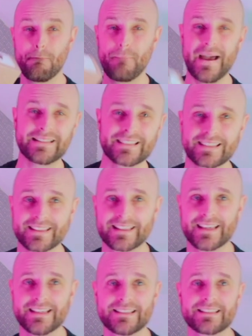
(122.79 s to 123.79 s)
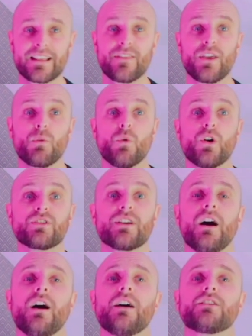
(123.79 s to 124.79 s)
Better than this, they worked
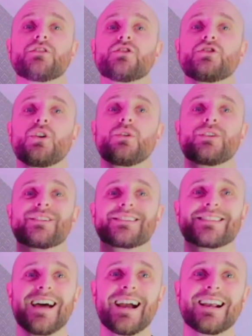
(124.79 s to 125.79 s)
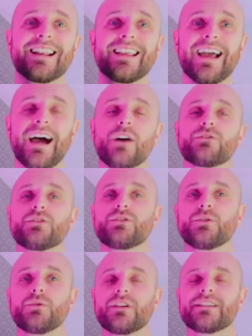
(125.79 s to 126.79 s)
hard to show you exactly how to
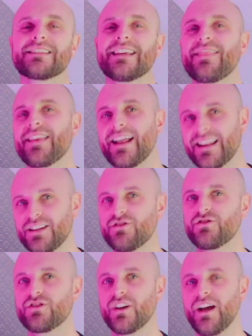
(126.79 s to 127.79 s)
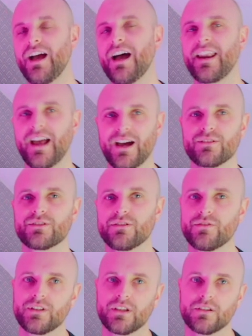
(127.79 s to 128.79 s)
do this in their literature and how-to
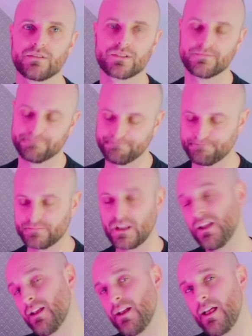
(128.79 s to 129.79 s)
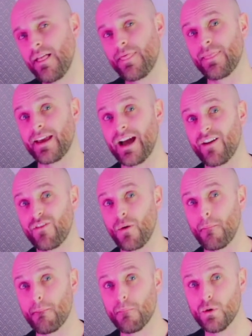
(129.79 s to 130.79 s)
videos. They have
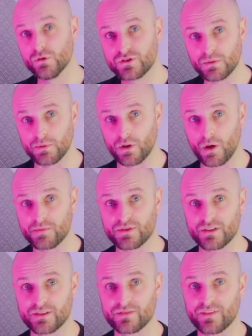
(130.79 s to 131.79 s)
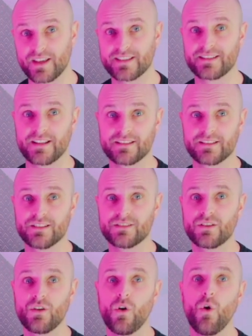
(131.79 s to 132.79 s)
multiple options for their
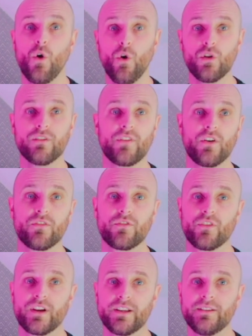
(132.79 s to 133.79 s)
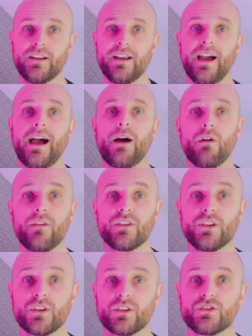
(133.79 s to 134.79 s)
sensors, all are volt free However,
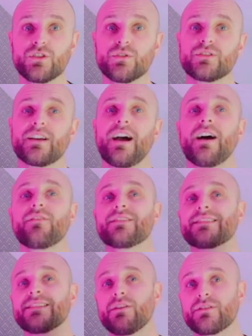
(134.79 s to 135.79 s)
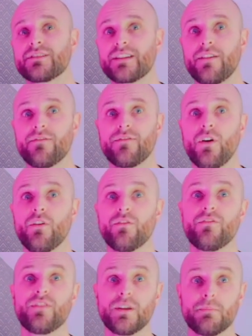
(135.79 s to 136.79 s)
you can choose to have 0 to 10 volt
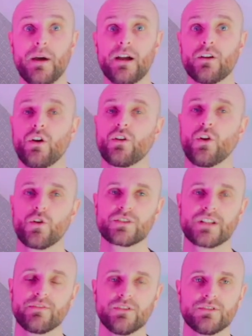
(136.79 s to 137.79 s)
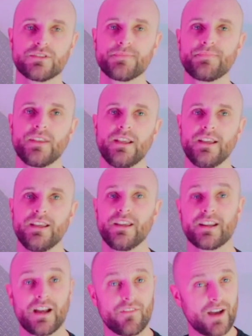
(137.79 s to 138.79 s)
feedback on lux levels.
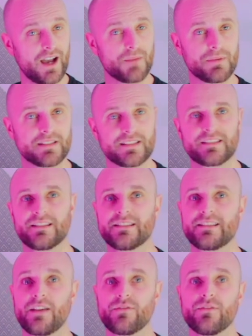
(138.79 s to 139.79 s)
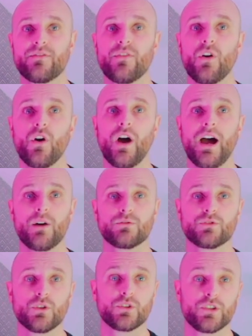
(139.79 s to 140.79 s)
You can have IP67 for
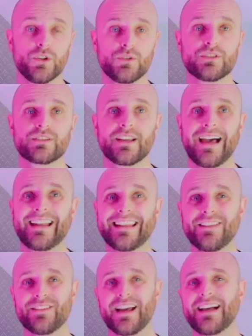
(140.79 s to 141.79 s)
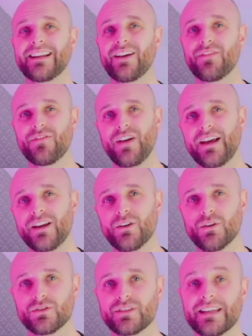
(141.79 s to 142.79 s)
outdoor use and even add a fire
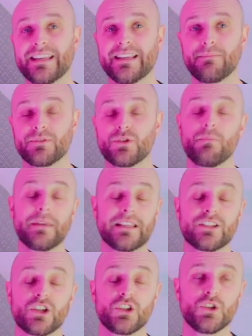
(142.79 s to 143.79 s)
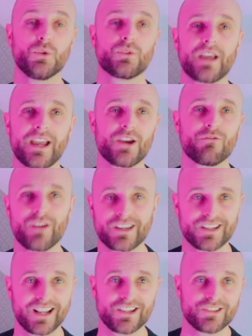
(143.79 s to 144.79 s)
hood to, to meet UK
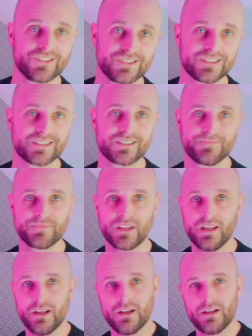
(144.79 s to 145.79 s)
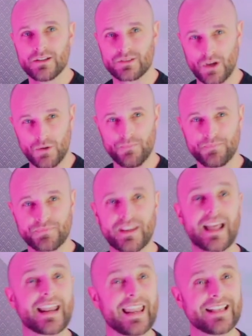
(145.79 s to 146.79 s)
regulations. So
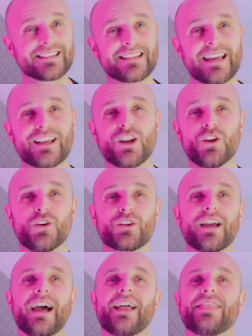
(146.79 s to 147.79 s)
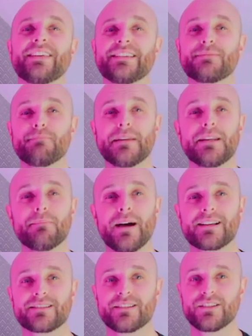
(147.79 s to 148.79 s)
let's take a look at these mini
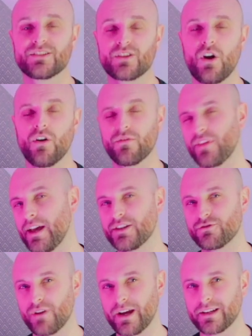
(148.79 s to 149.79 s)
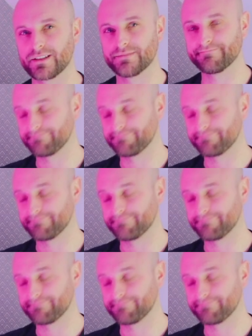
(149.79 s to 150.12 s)
masters of their trade.